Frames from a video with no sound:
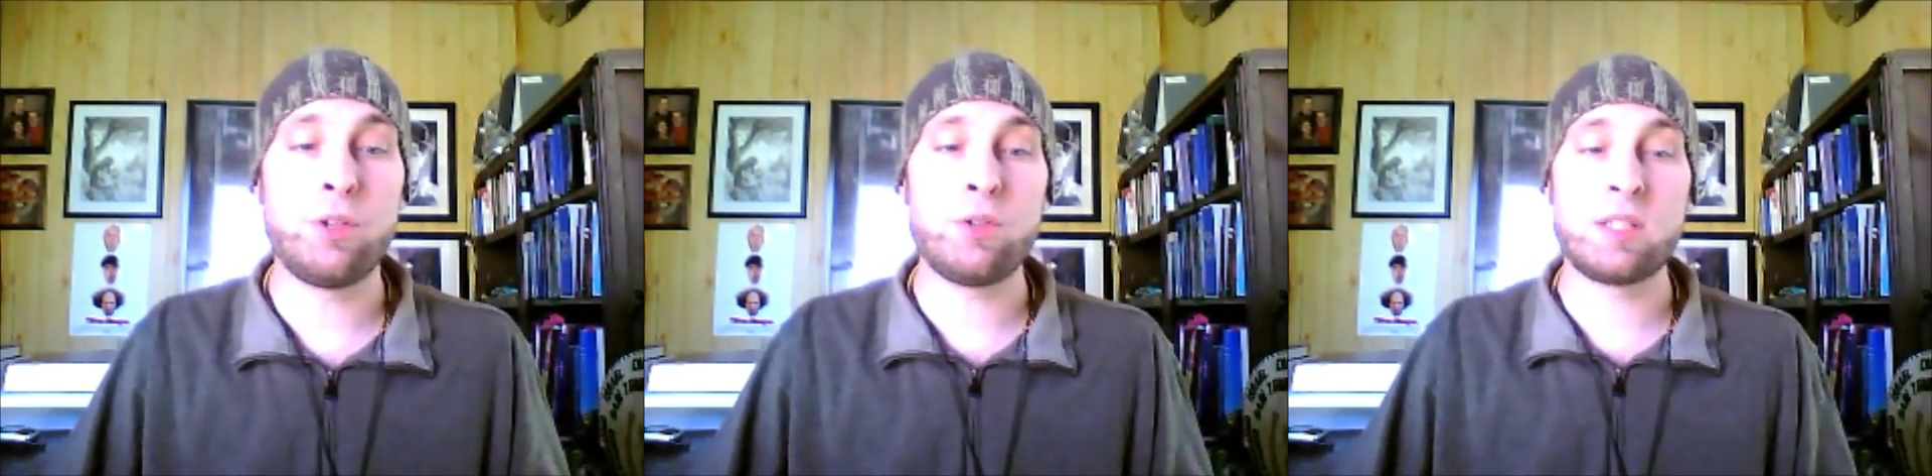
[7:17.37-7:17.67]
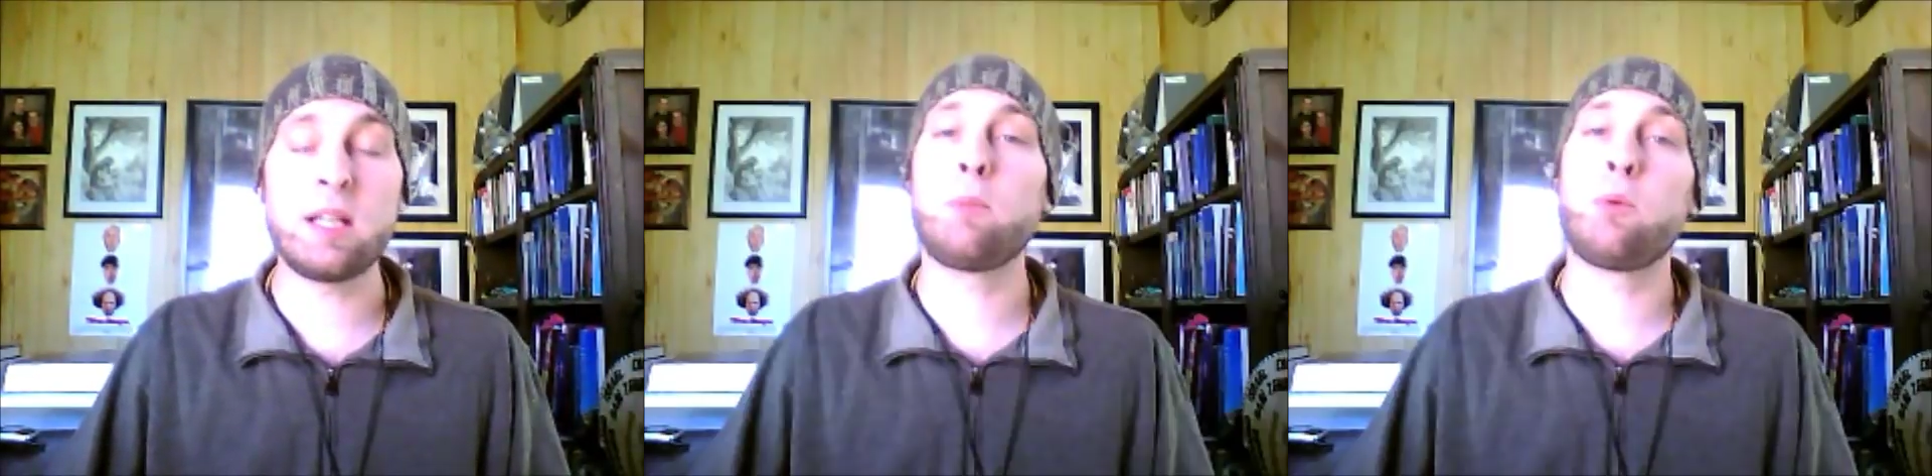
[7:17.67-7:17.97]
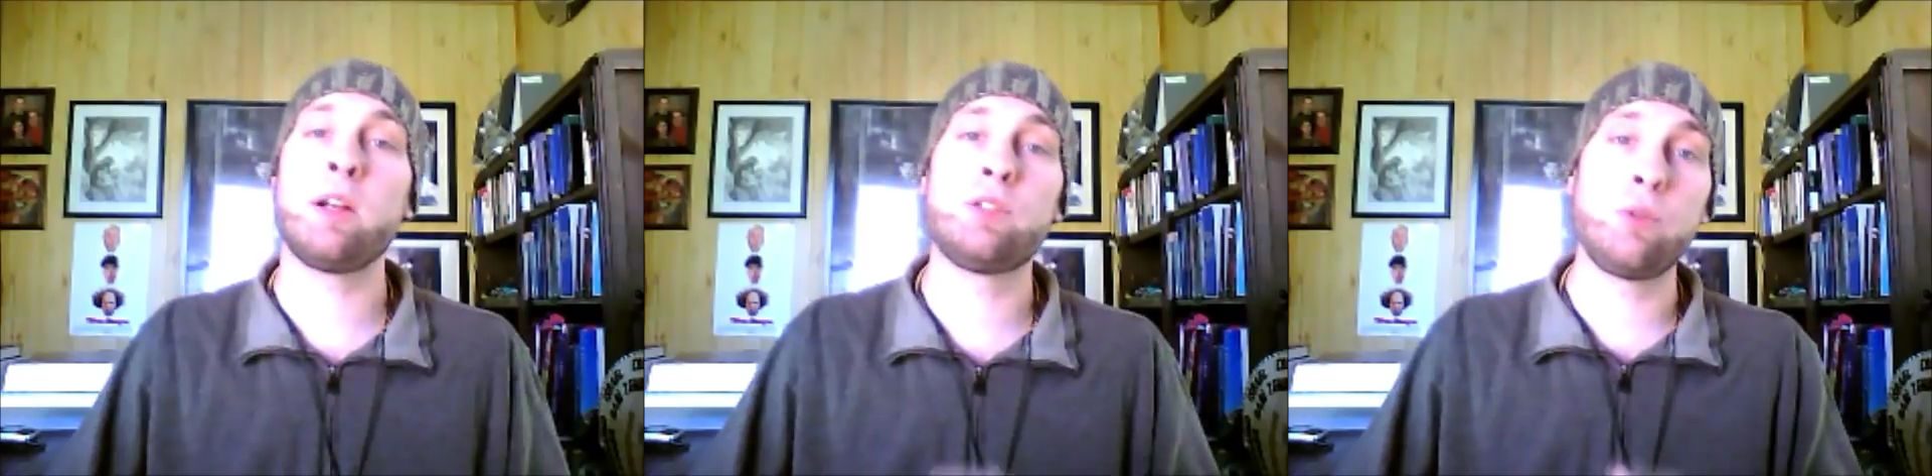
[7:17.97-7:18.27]
to
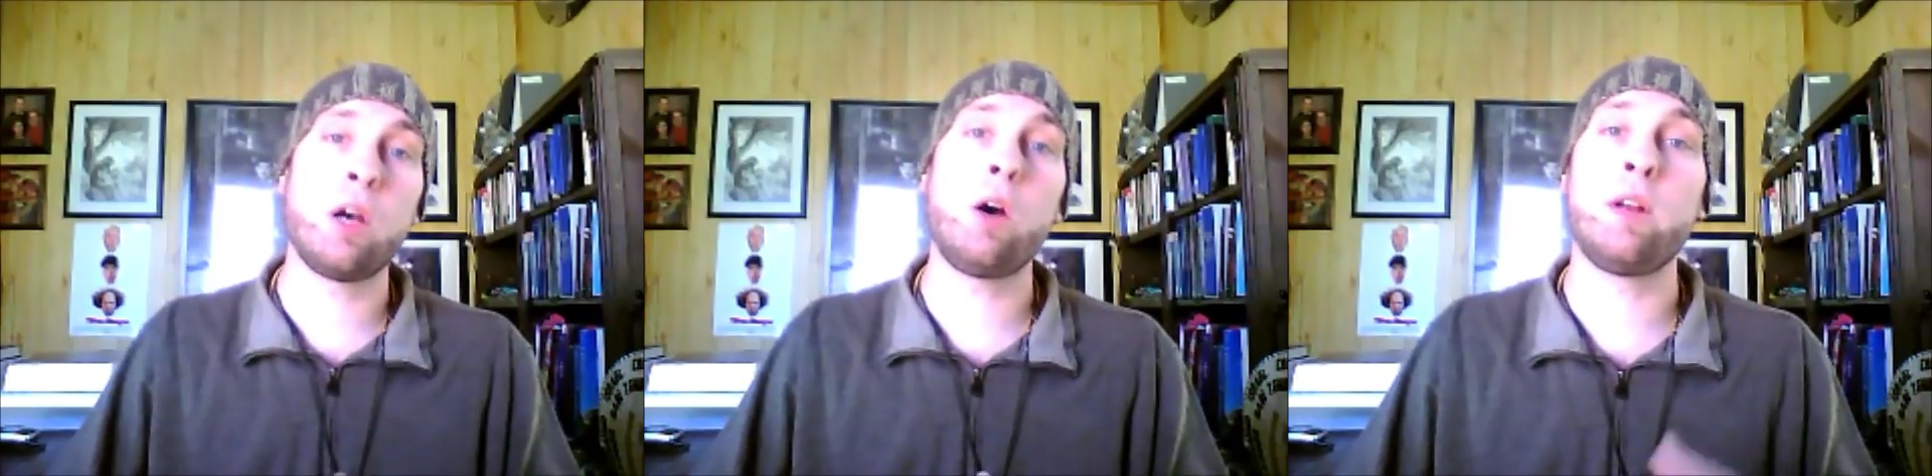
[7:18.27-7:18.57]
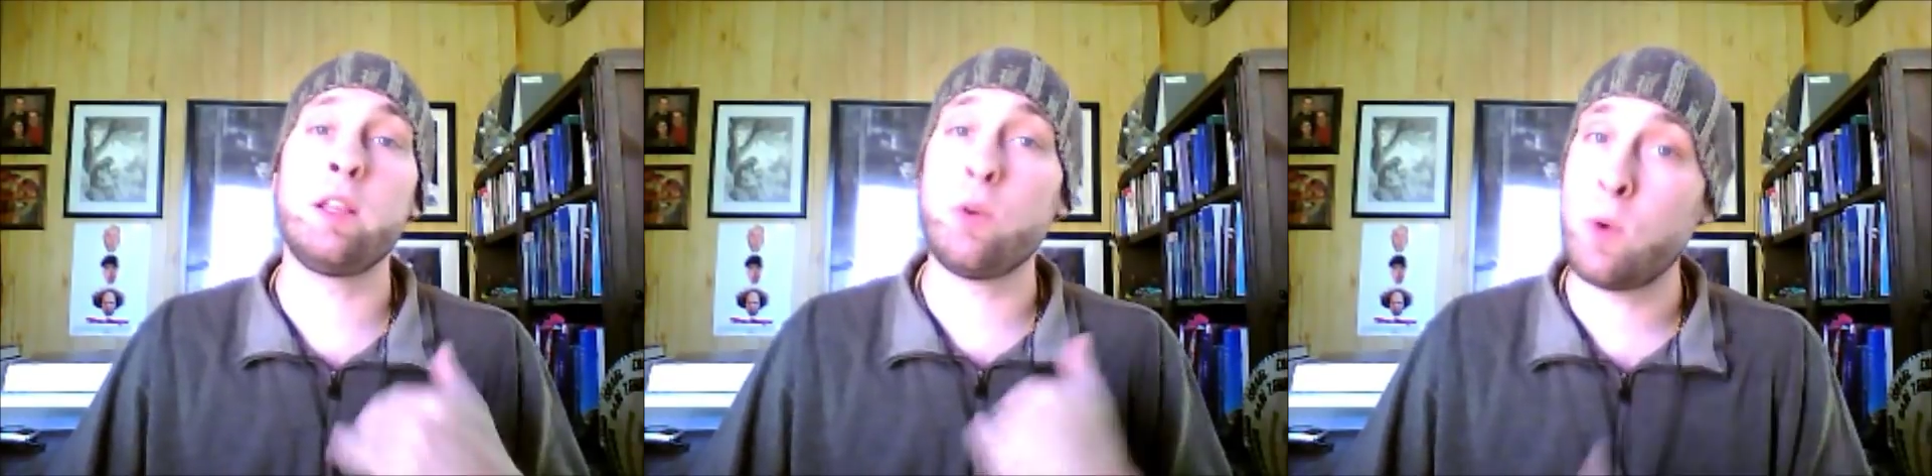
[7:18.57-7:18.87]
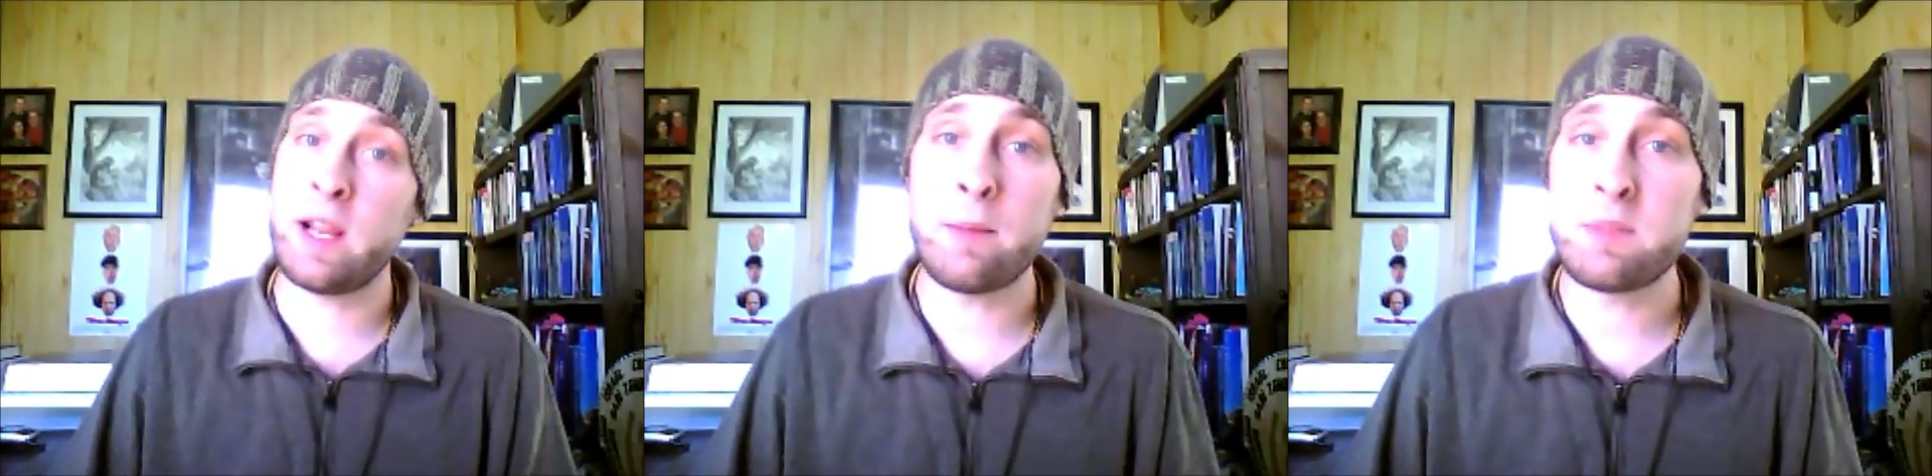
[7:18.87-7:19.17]
celebrate Sukkot in the
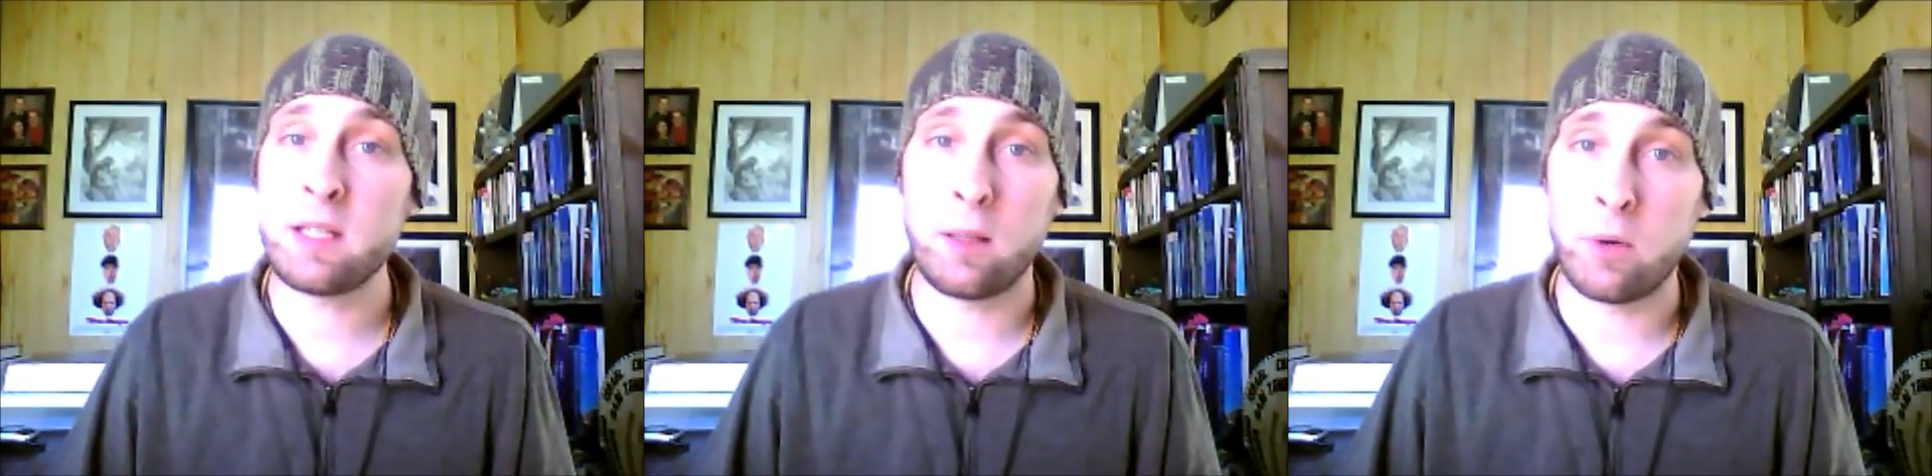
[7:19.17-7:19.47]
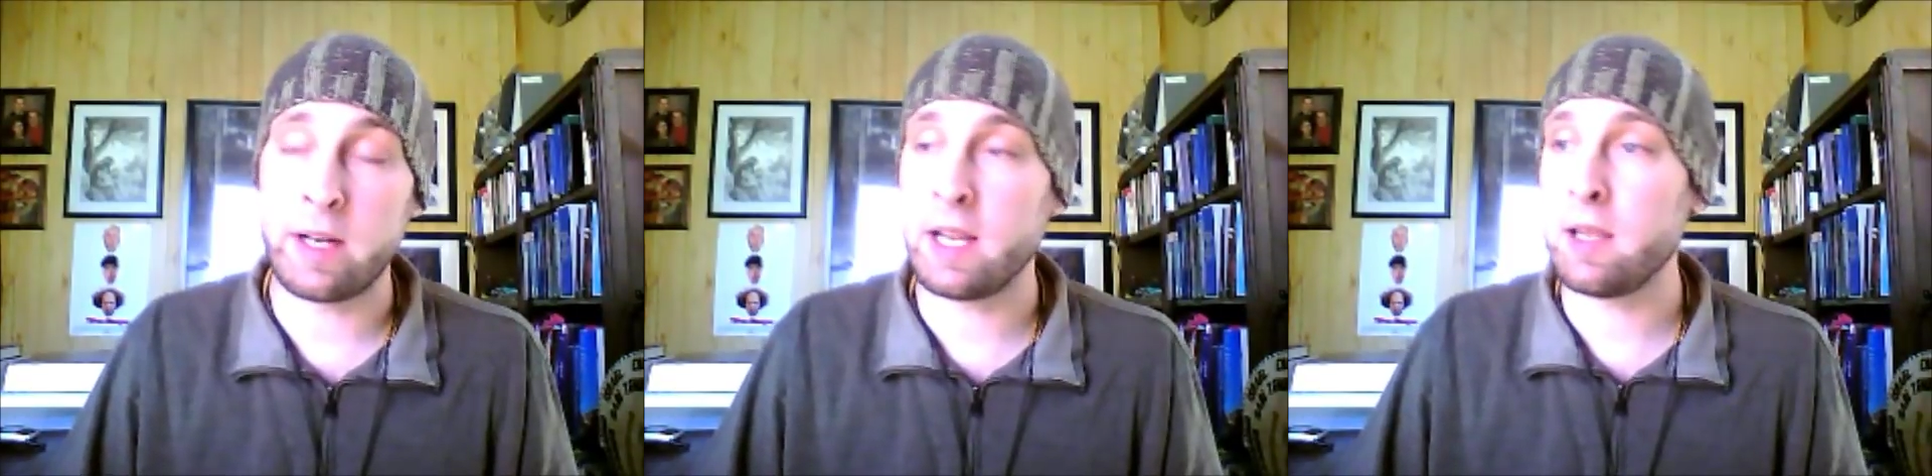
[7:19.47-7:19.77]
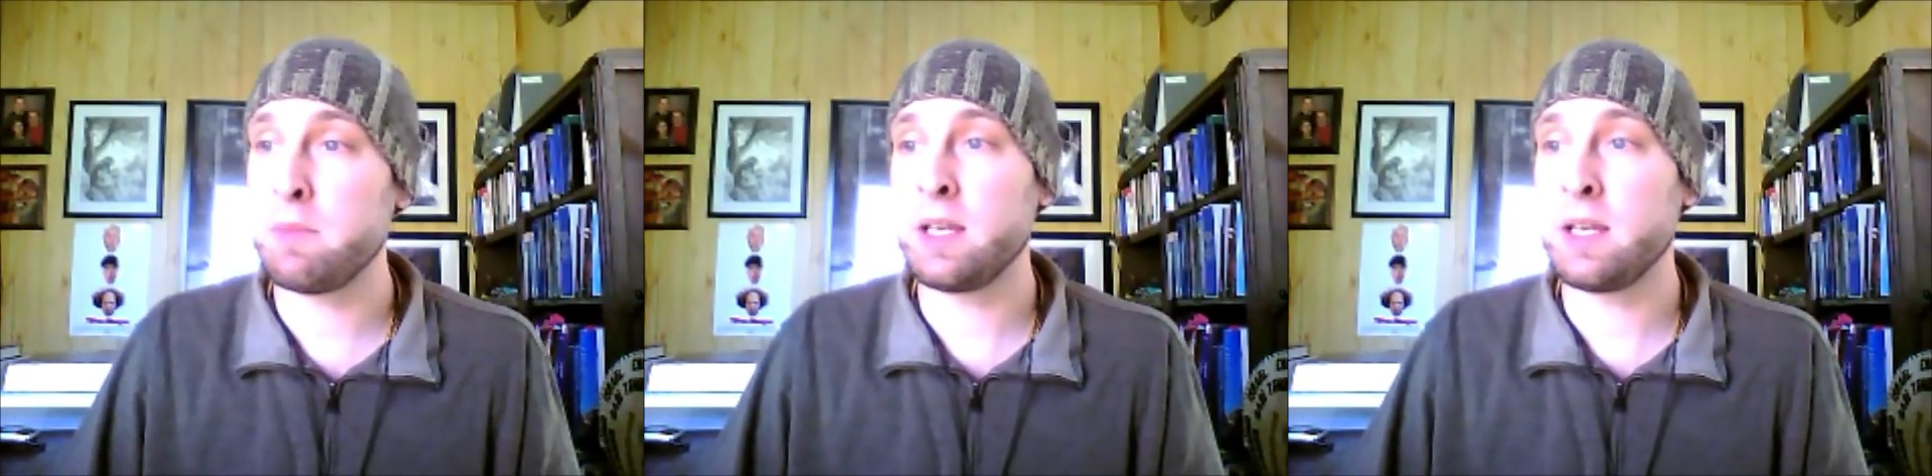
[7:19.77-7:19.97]
way I'm celebrating it,